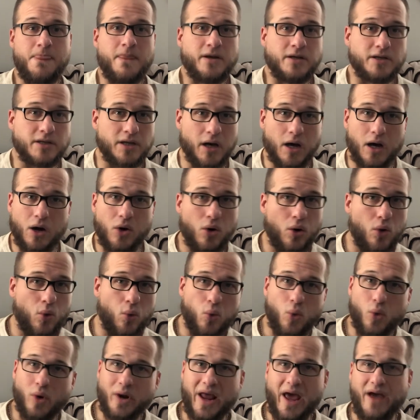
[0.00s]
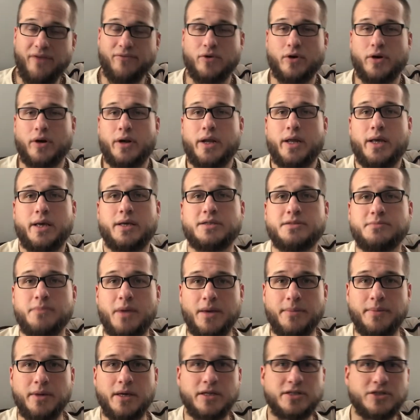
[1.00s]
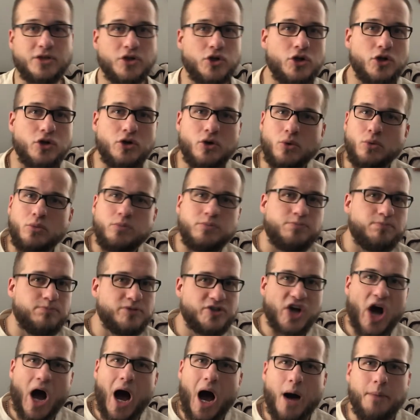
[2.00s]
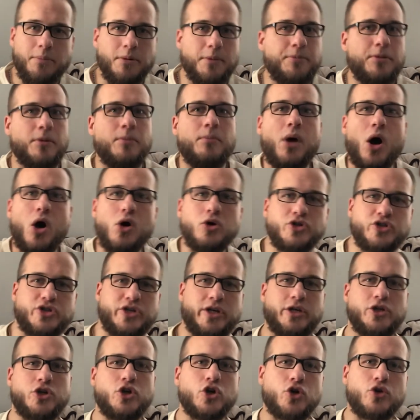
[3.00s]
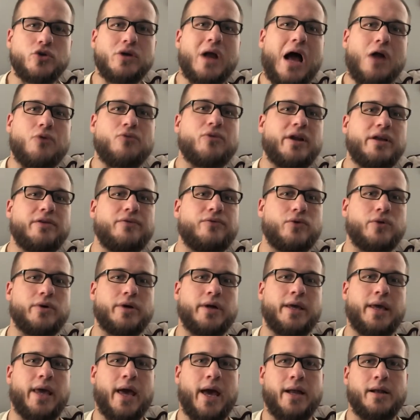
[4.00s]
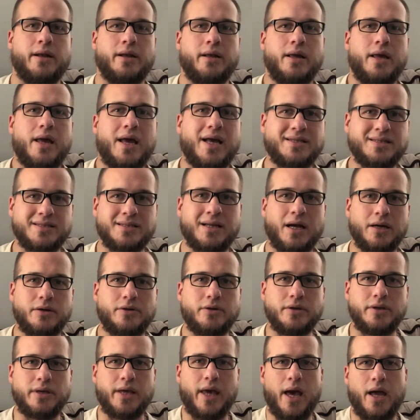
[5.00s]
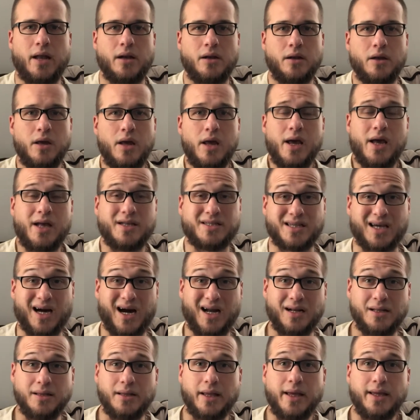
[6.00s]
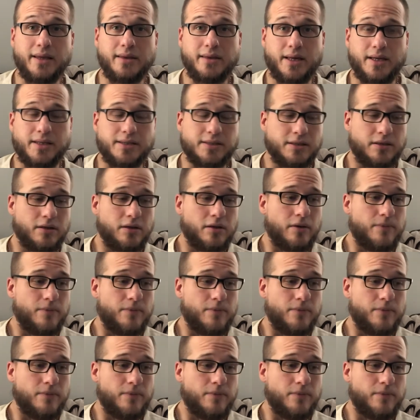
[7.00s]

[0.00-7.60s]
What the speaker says: Whatever it is, maybe it's a new job, a promotion. You're not ready for it yet. It's not good yet. It's kind of like this.